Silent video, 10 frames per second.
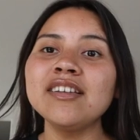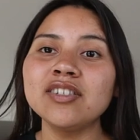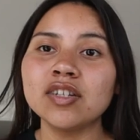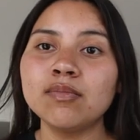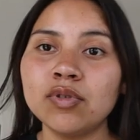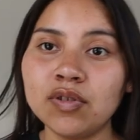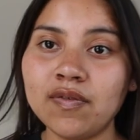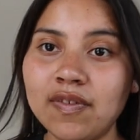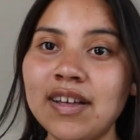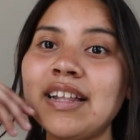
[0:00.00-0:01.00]
used to
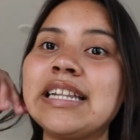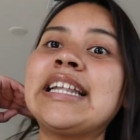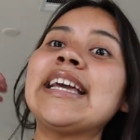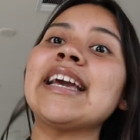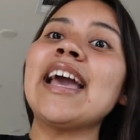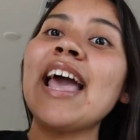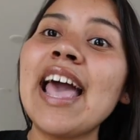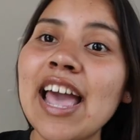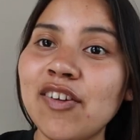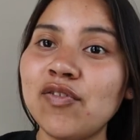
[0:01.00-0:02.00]
move like
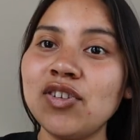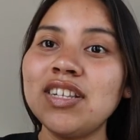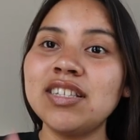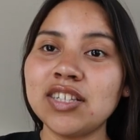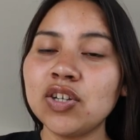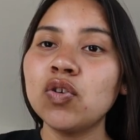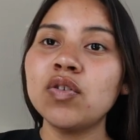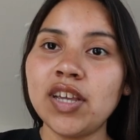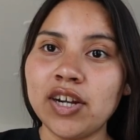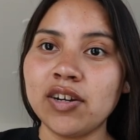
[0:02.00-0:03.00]
every
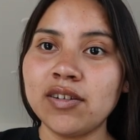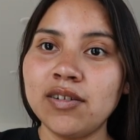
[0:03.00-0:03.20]
single year.